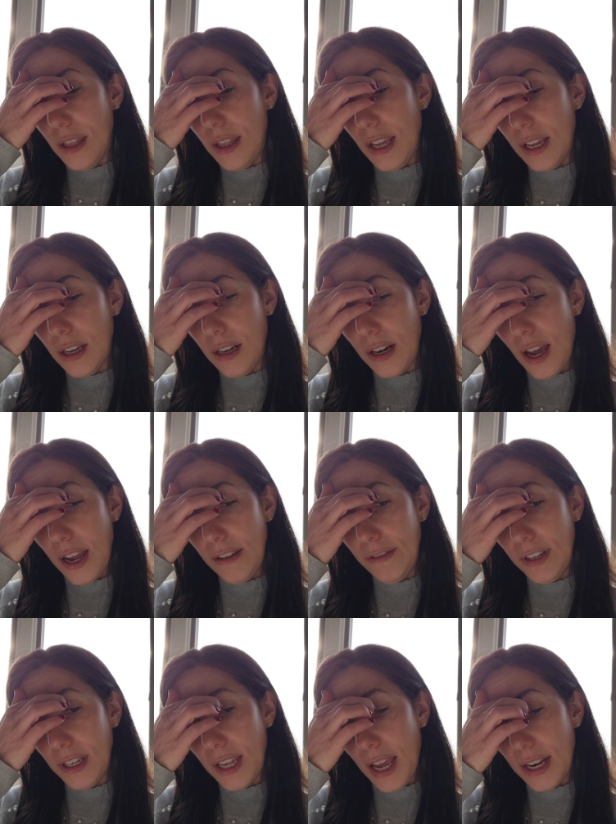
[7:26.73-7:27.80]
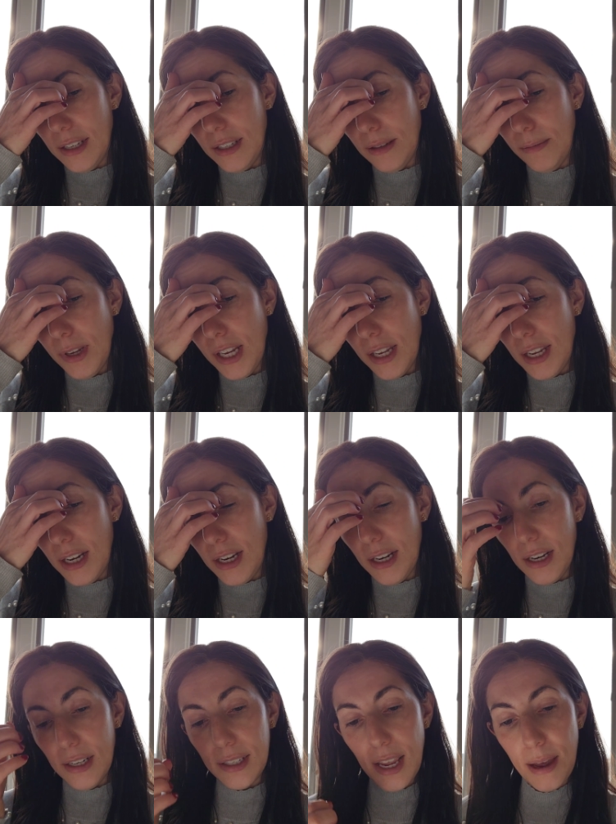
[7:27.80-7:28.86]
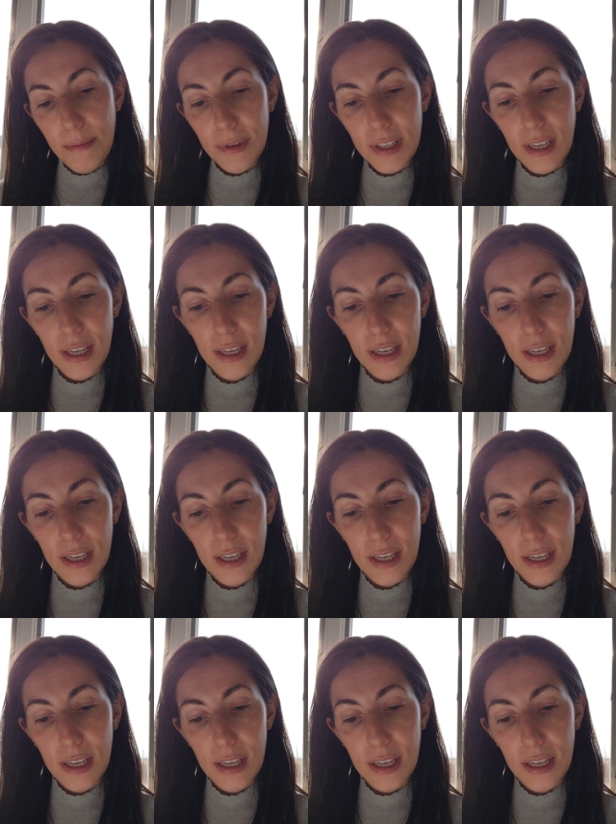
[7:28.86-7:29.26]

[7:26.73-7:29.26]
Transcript: they connived against me in an attempt